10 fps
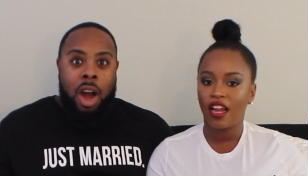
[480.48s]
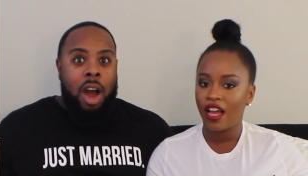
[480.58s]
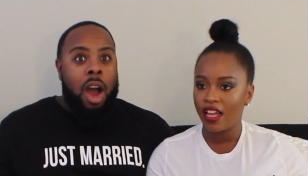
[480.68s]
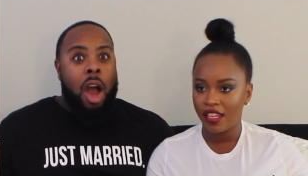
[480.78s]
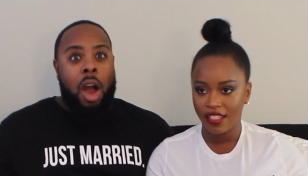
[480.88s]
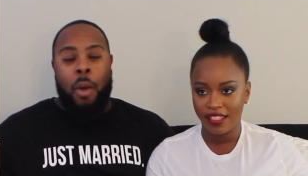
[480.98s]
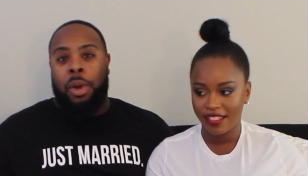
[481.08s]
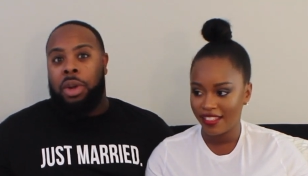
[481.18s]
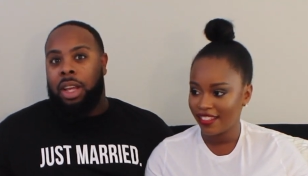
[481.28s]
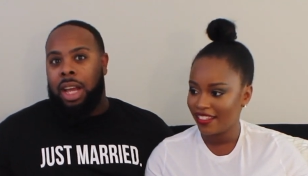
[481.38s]
Speaker 1: are,
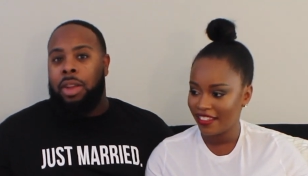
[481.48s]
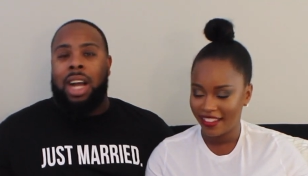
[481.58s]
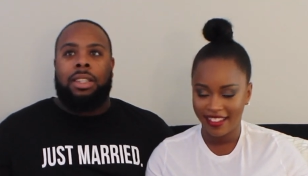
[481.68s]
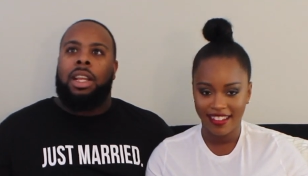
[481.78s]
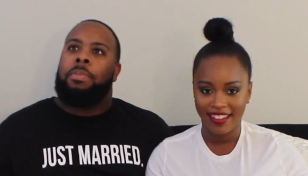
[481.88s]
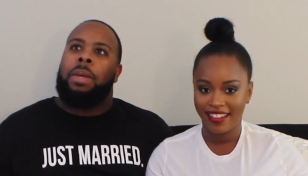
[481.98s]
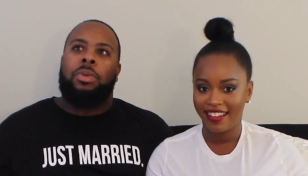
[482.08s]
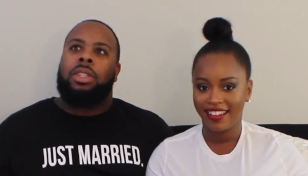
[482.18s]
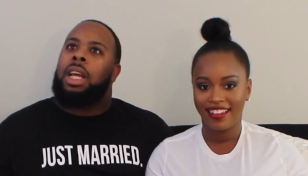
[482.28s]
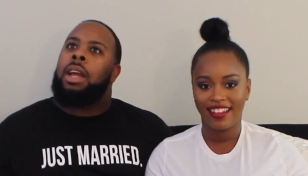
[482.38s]
are, we going to you got some
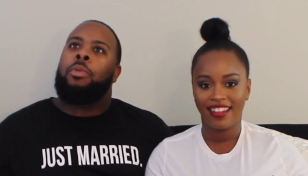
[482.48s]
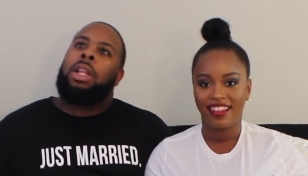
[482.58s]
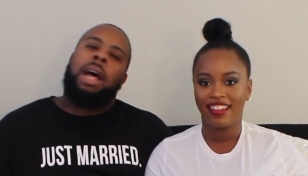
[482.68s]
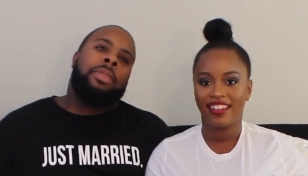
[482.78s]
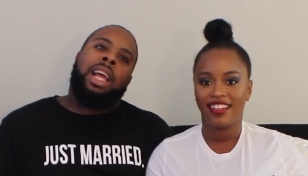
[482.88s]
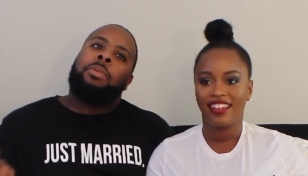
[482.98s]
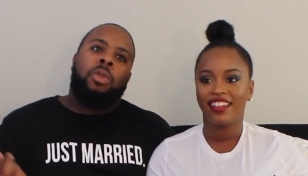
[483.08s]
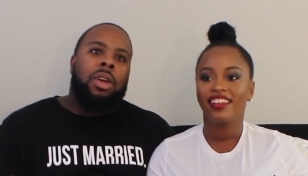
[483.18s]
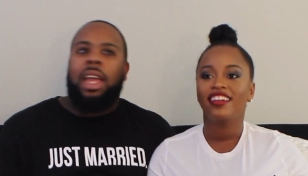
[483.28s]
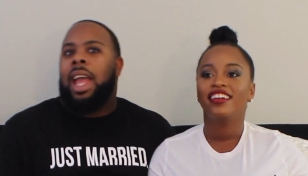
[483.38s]
people saying well i think
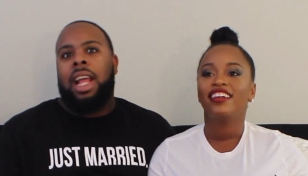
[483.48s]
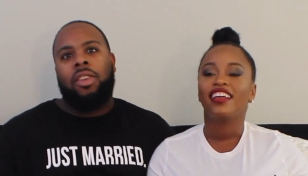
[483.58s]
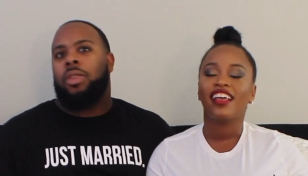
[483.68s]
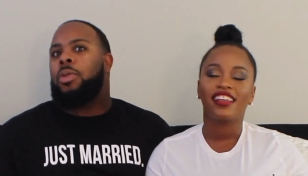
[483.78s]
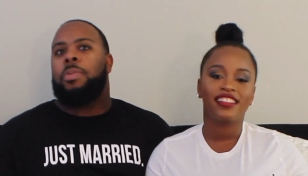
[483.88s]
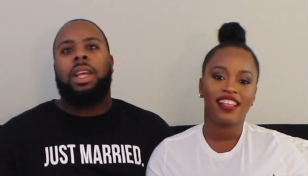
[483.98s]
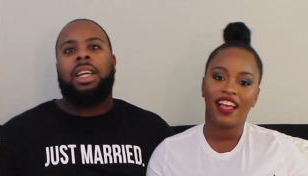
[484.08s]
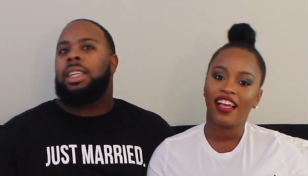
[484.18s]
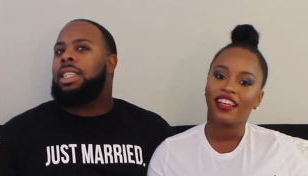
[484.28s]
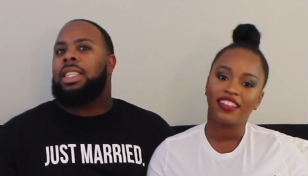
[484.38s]
i'm going to cancel
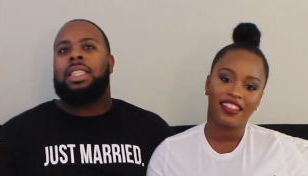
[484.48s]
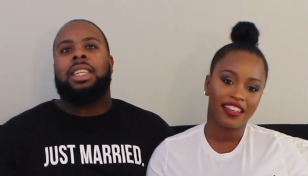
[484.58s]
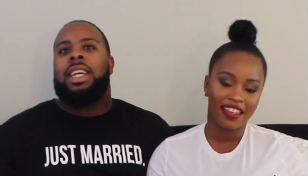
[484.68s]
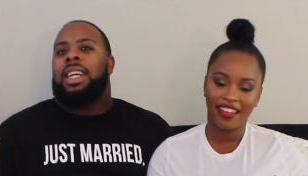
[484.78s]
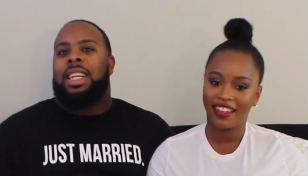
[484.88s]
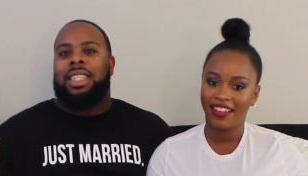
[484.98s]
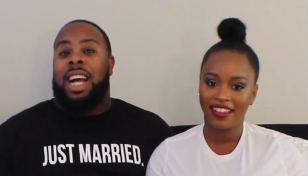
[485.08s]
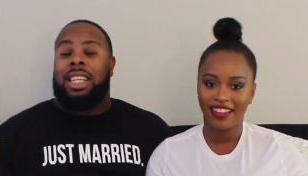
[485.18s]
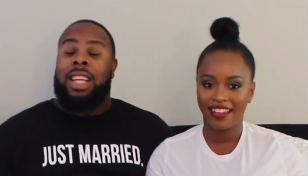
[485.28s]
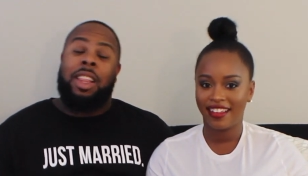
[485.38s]
exactly. because it's
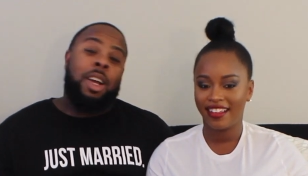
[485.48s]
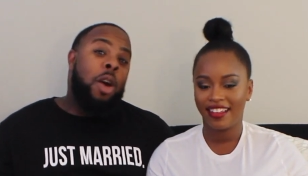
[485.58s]
not the